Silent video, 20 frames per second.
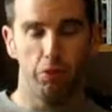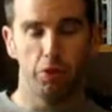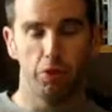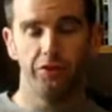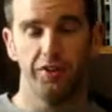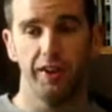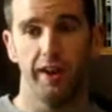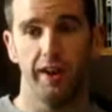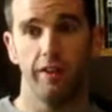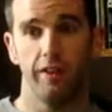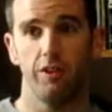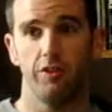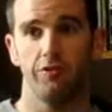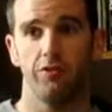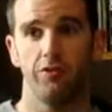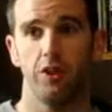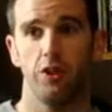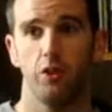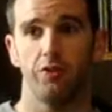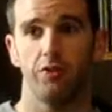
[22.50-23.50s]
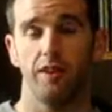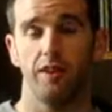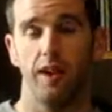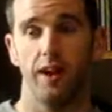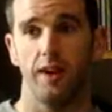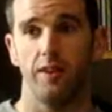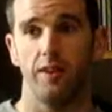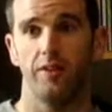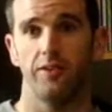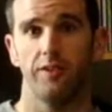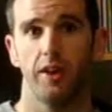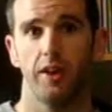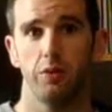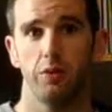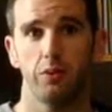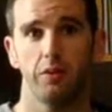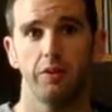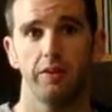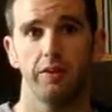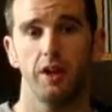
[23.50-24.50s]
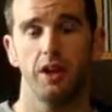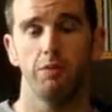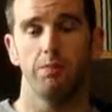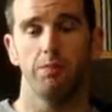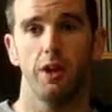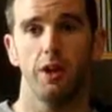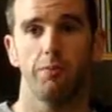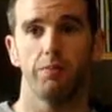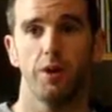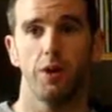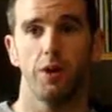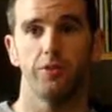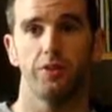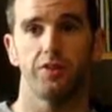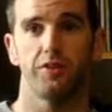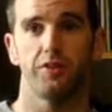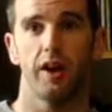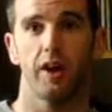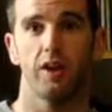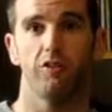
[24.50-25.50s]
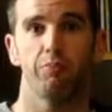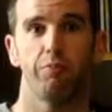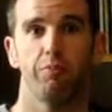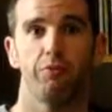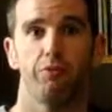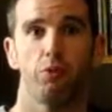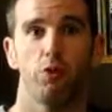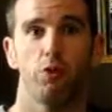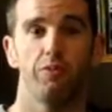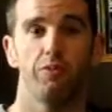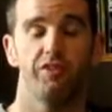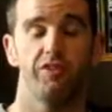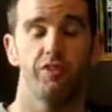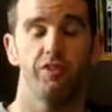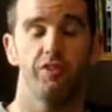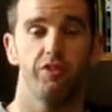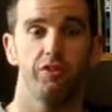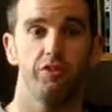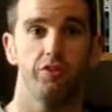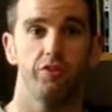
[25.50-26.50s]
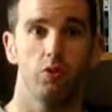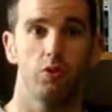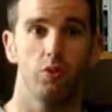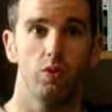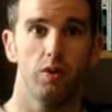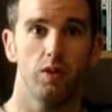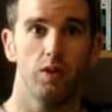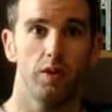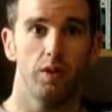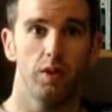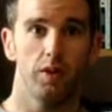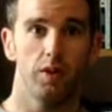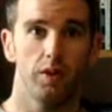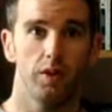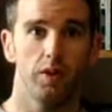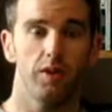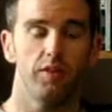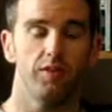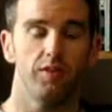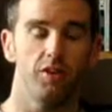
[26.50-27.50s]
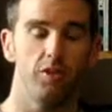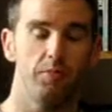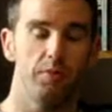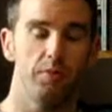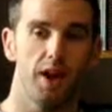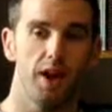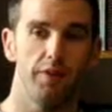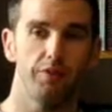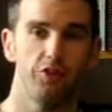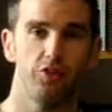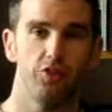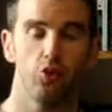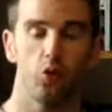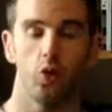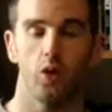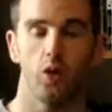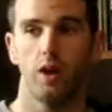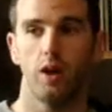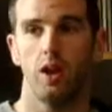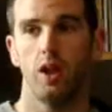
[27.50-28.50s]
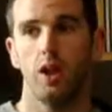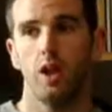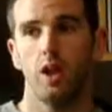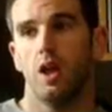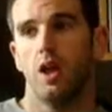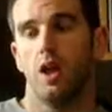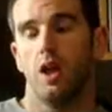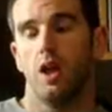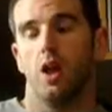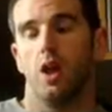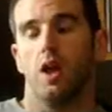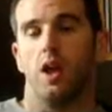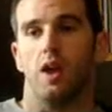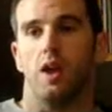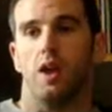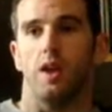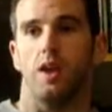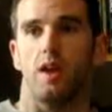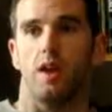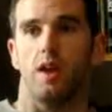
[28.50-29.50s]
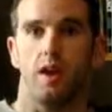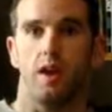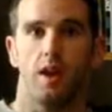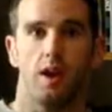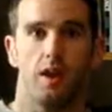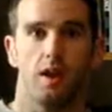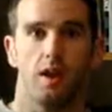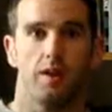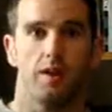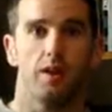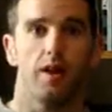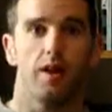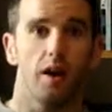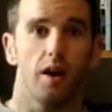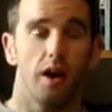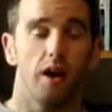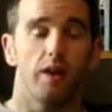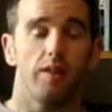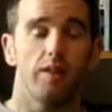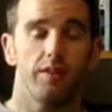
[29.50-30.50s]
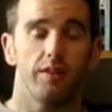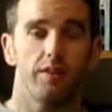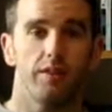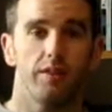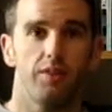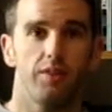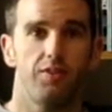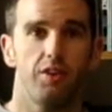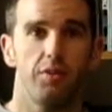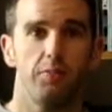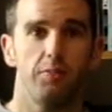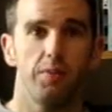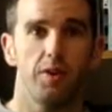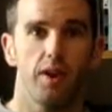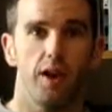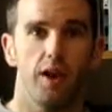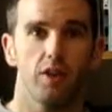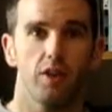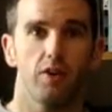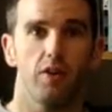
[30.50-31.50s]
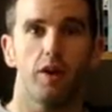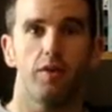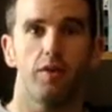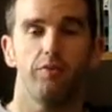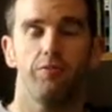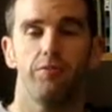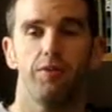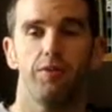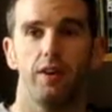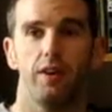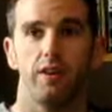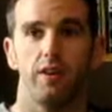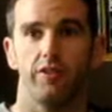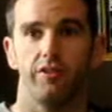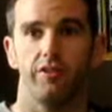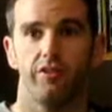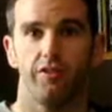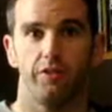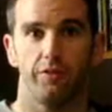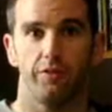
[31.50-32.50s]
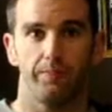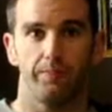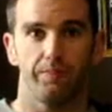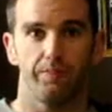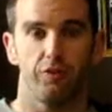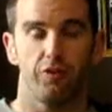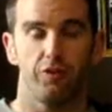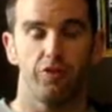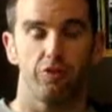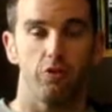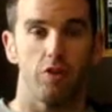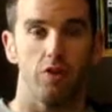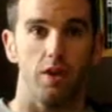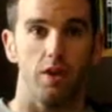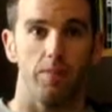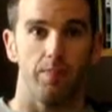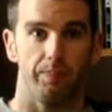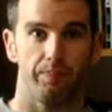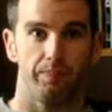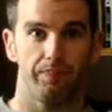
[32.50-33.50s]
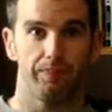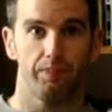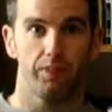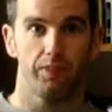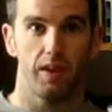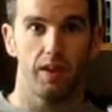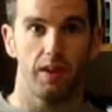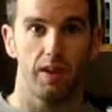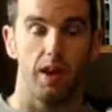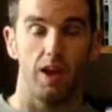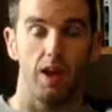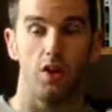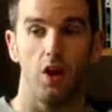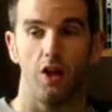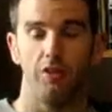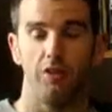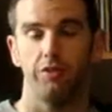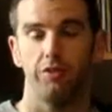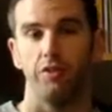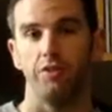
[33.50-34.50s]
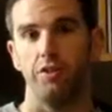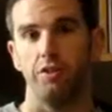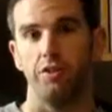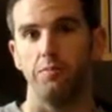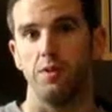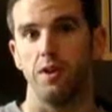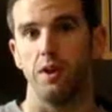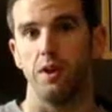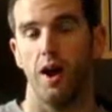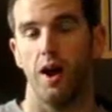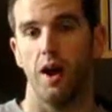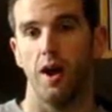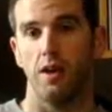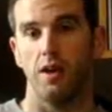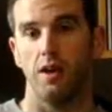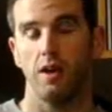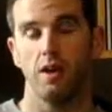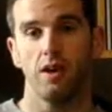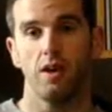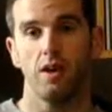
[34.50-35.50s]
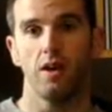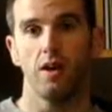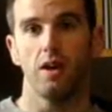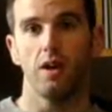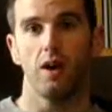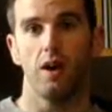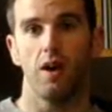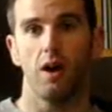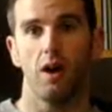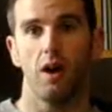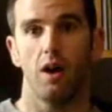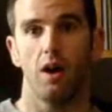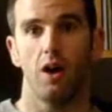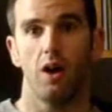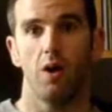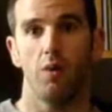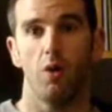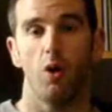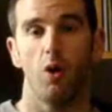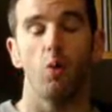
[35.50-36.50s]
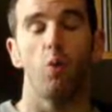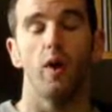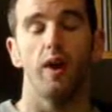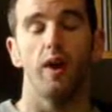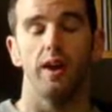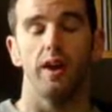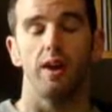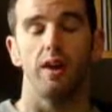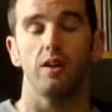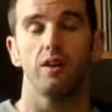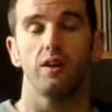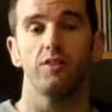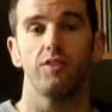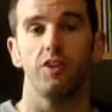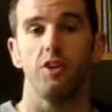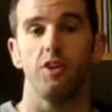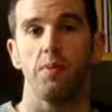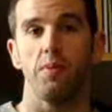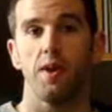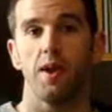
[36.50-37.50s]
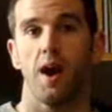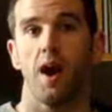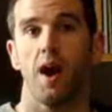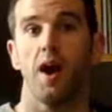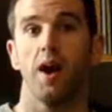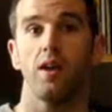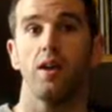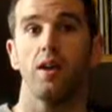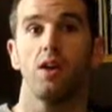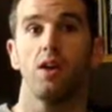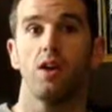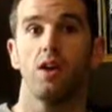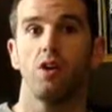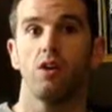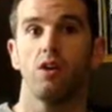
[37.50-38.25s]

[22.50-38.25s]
Putting together this video today to tell you a little bit about the Titleist Performance Institute, TPI for short, and the TPI Golf Fitness screen, and also the TPI, or what a TPI